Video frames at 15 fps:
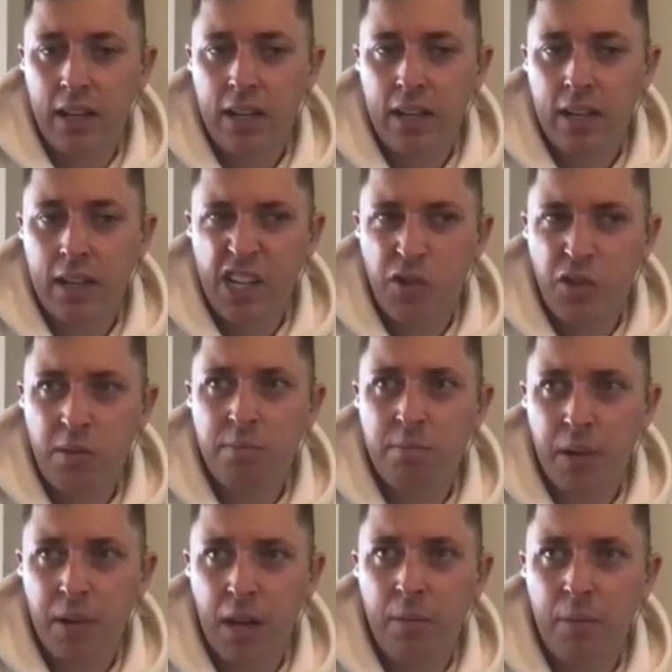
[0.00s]
Next rhythm,
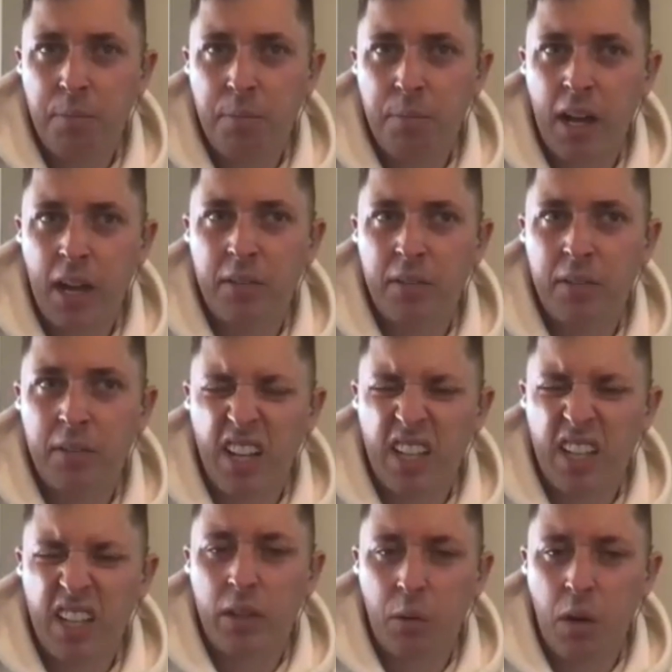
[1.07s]
ba, ba, da, da. Give them
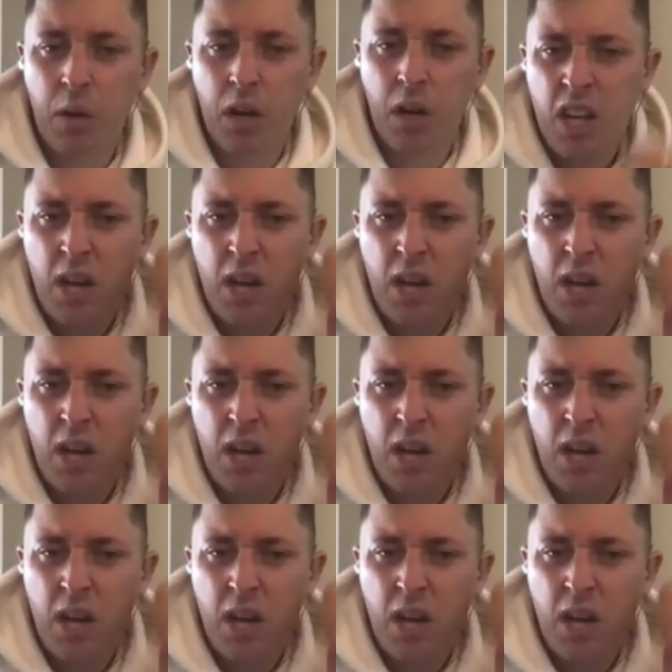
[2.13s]
what they want.